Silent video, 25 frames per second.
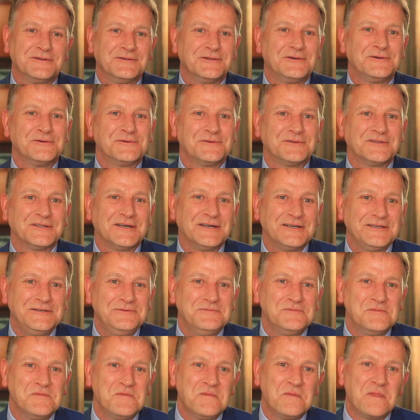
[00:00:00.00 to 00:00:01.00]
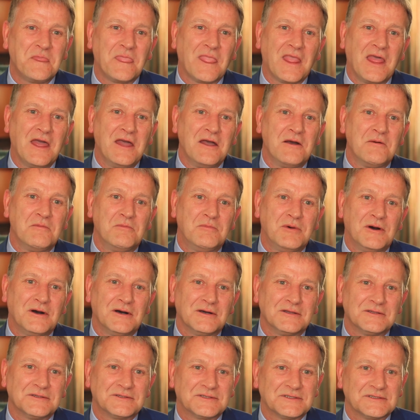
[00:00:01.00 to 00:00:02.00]
a long time,
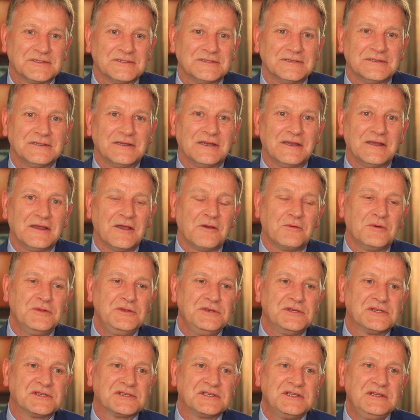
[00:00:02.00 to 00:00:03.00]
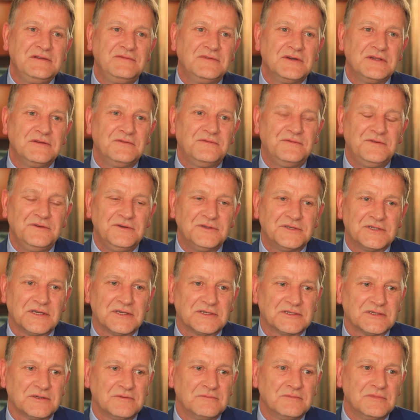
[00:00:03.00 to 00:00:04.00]
but when you see the
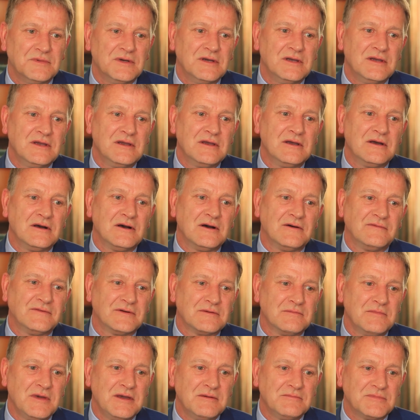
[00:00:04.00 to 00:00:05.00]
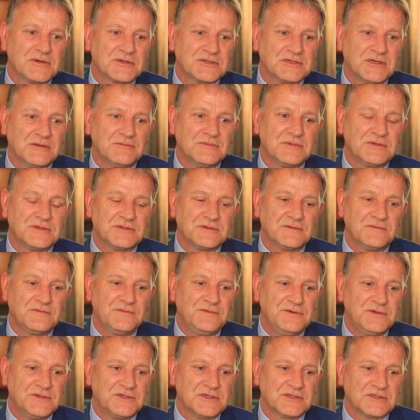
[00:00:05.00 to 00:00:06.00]
enthusiasm of our membership and
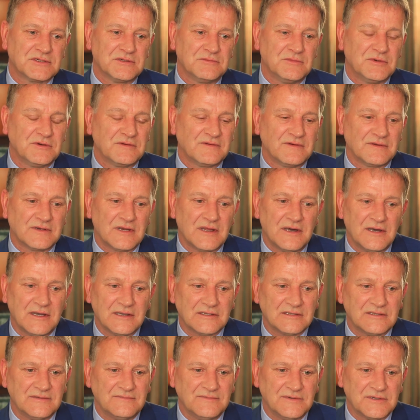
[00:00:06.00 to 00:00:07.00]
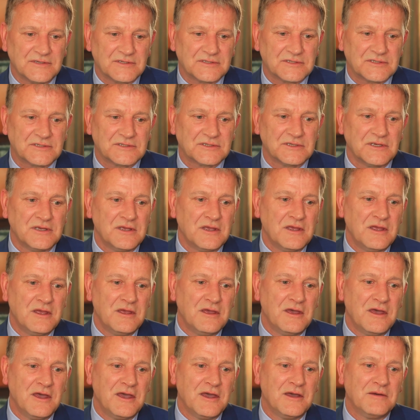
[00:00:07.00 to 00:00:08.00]
enthusiasm of our activists
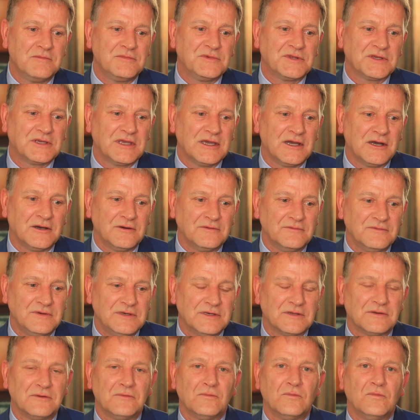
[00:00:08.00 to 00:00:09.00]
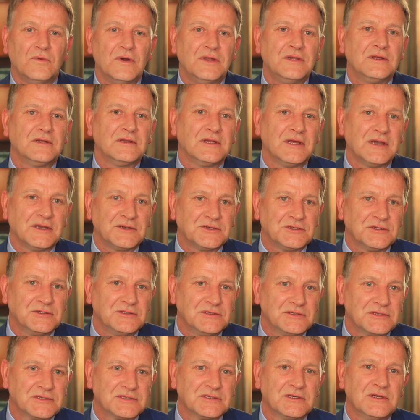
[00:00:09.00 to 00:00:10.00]
to get out there and win
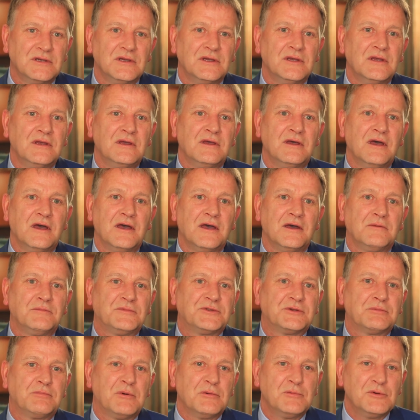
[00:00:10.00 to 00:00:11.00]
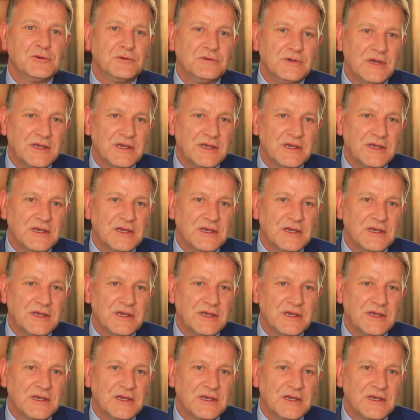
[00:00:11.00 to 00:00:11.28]
elections, to promote